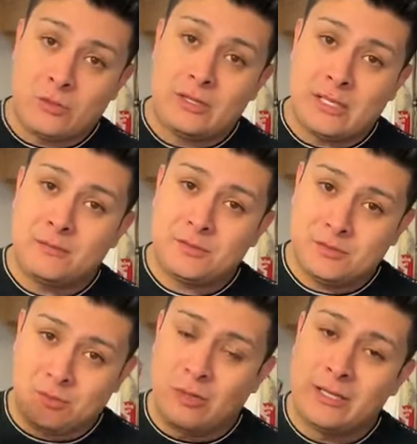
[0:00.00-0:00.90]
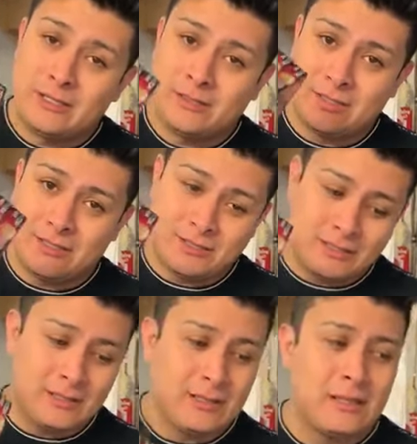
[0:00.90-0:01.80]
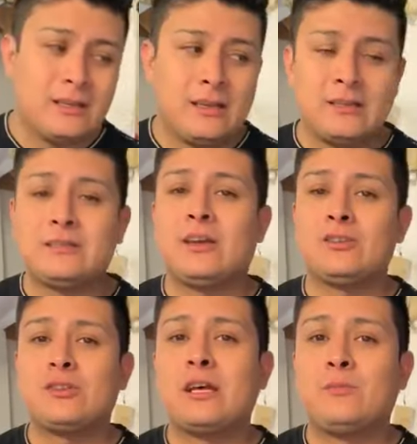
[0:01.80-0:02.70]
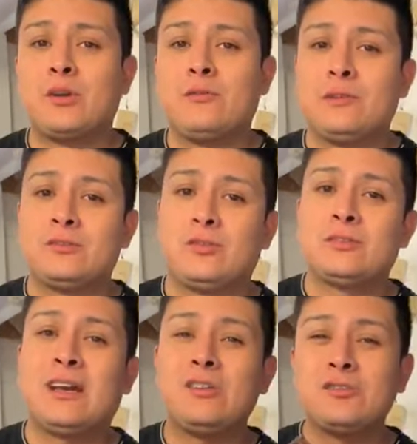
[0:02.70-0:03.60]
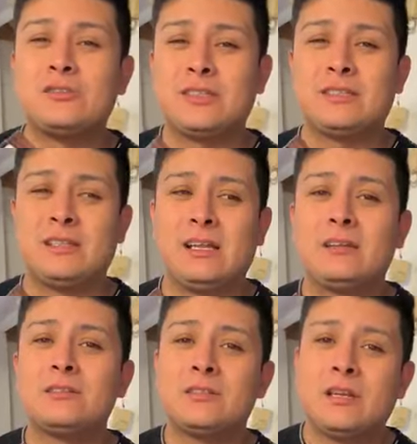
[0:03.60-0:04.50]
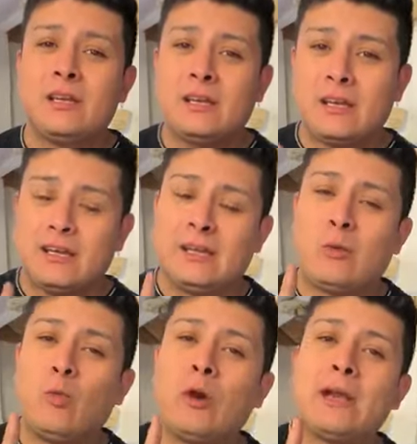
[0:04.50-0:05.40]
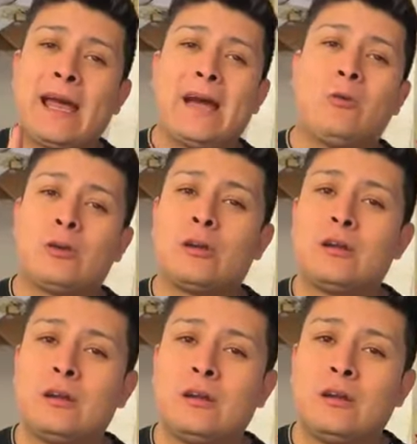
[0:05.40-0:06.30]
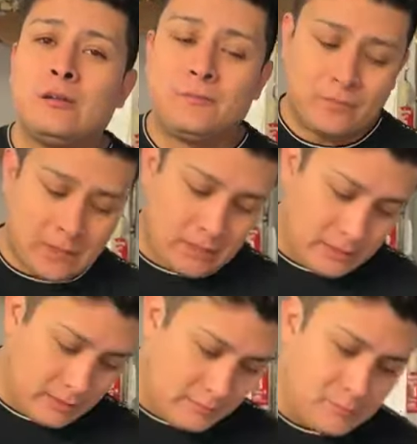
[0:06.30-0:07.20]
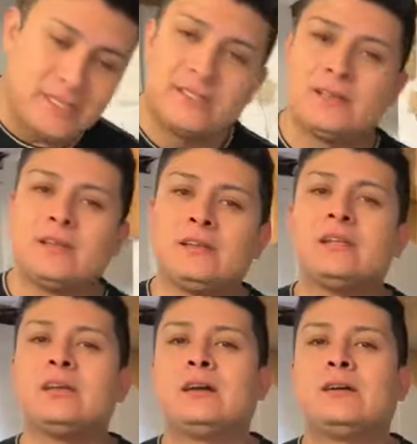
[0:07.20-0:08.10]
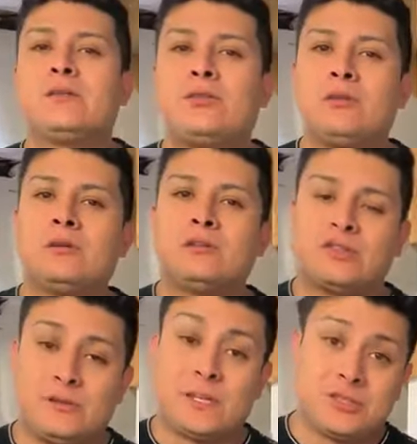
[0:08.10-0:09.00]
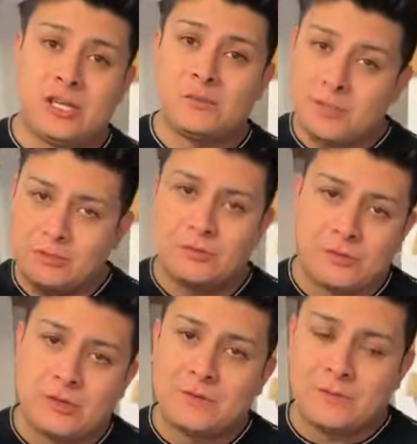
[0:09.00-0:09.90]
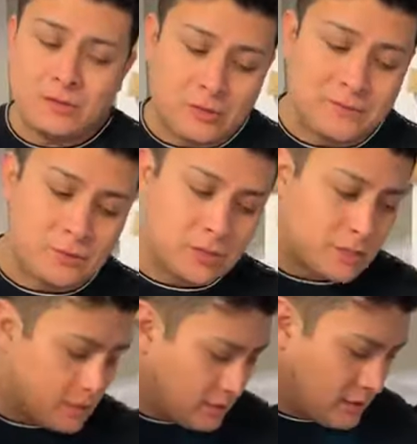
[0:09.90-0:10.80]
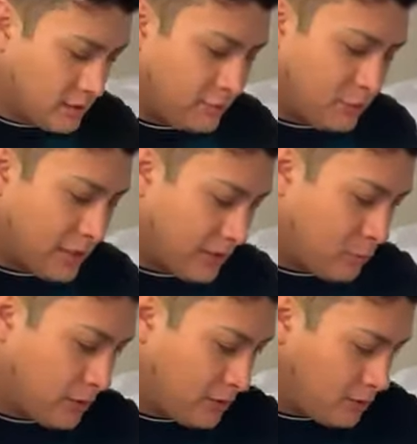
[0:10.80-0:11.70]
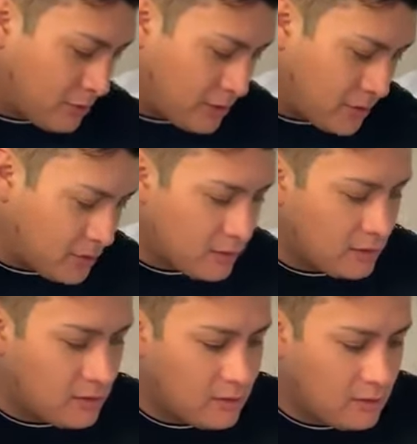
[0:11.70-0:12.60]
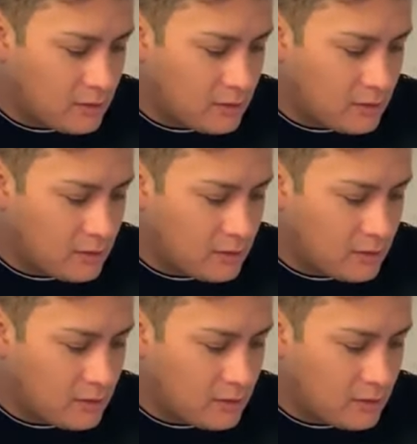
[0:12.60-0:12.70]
So three times 20 is 60, and this is $100 profit. So it's $160 in a 1 hour visit in the Salvation Army, the thrift store, if you don't have one in your area.